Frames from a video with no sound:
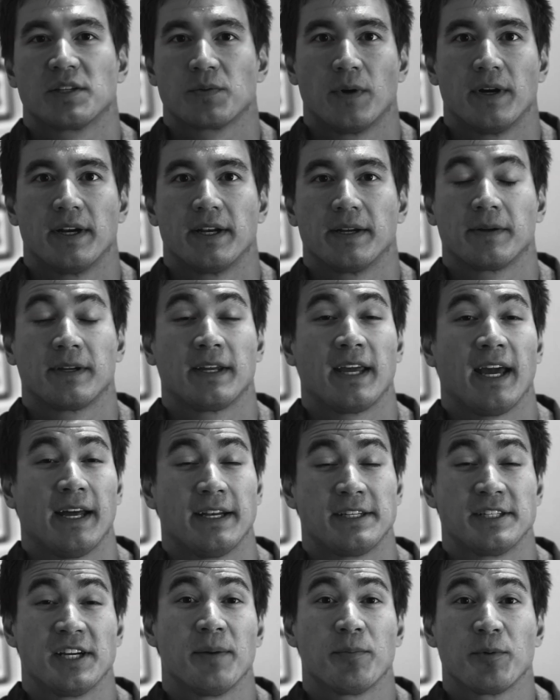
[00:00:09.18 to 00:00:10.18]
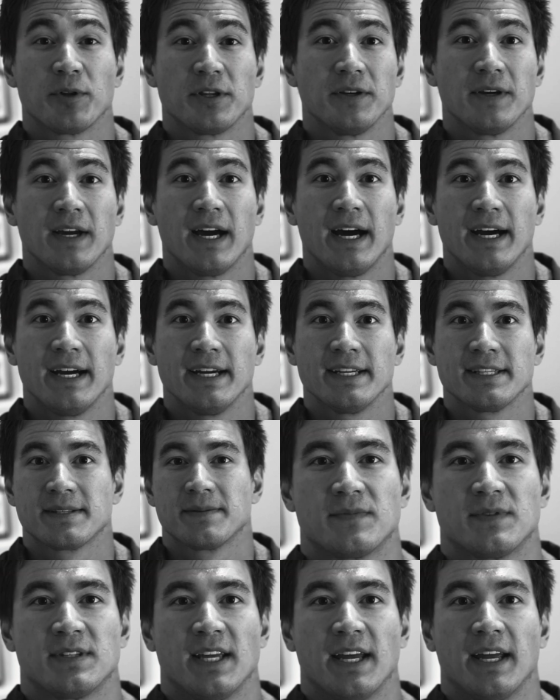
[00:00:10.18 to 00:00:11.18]
wanted to catch up with you
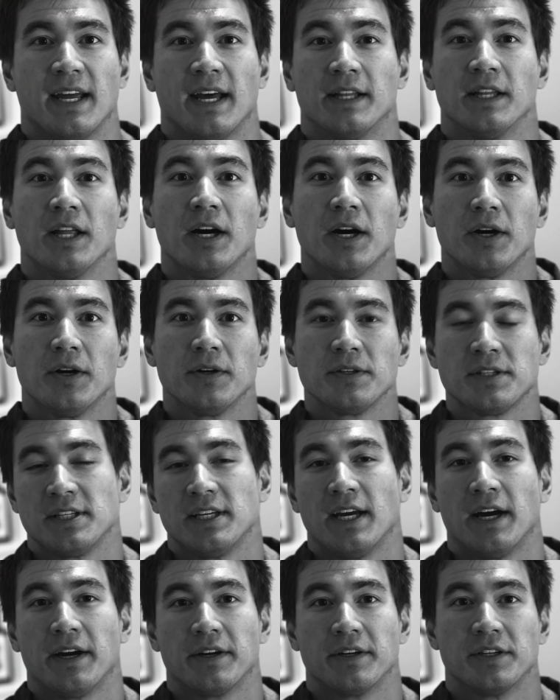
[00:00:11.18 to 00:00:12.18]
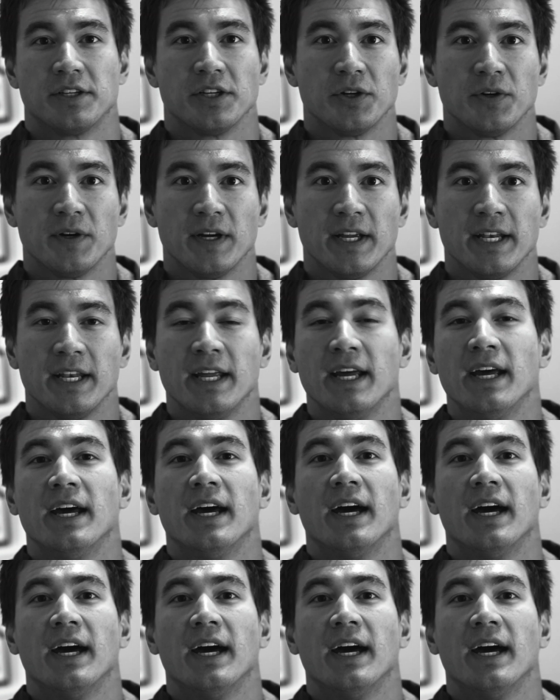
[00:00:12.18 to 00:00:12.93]
guys, say hello, see how you're doing,